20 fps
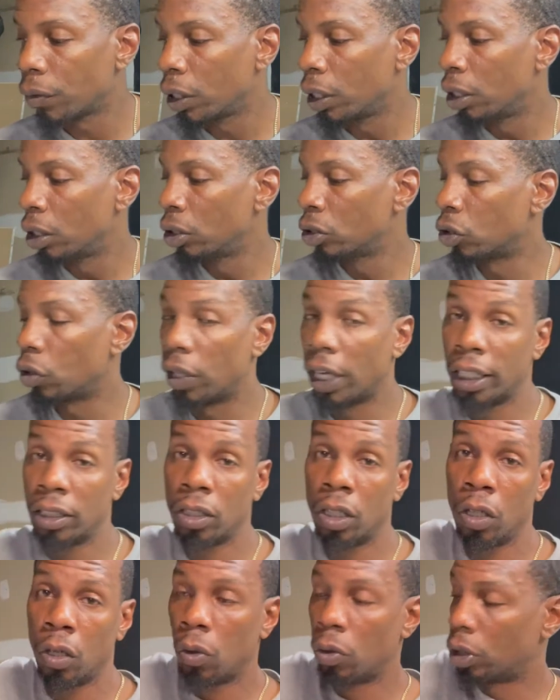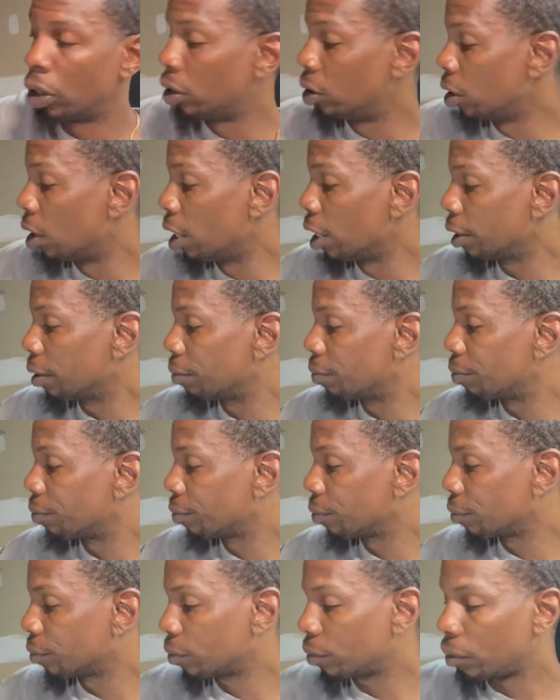so that's glow in the dark.
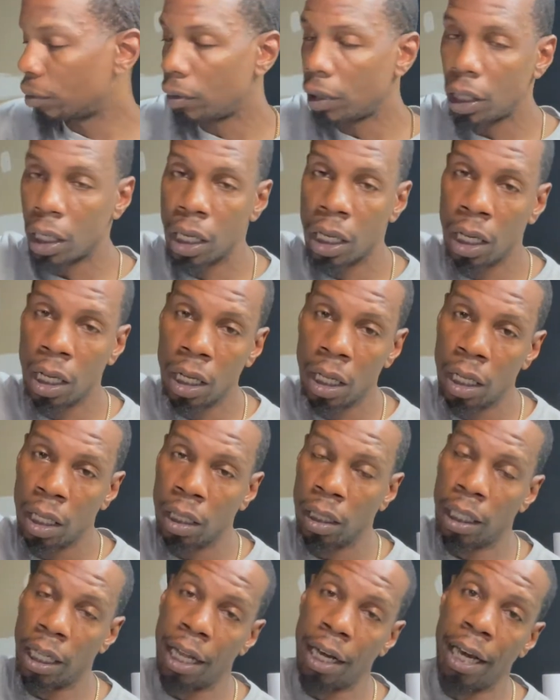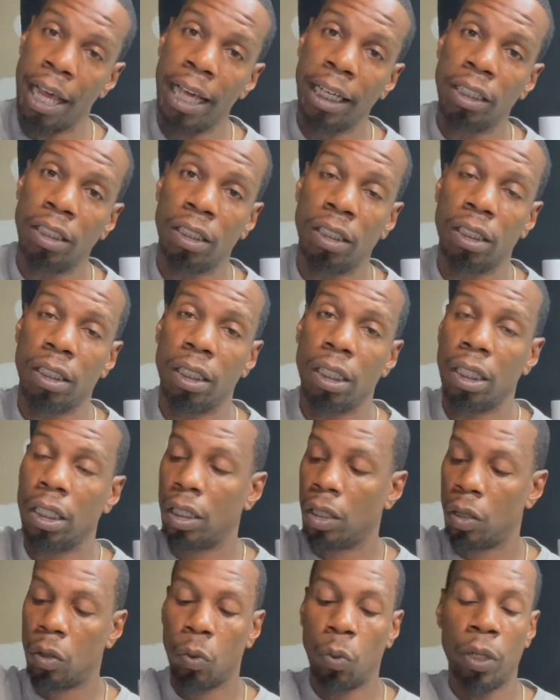Then next,
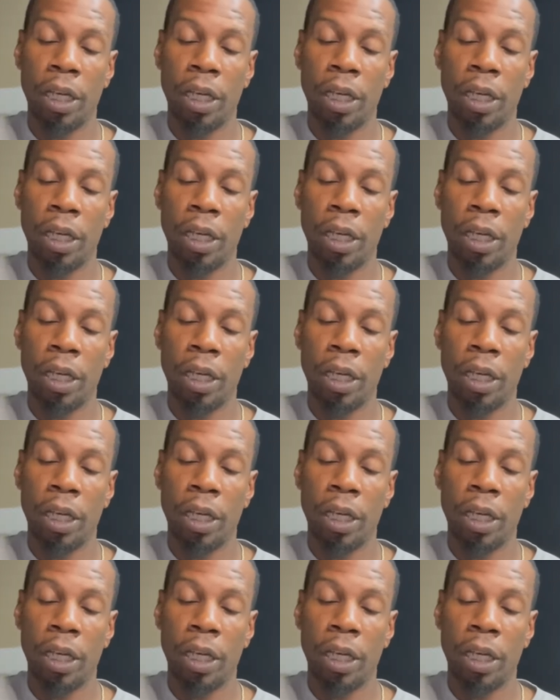we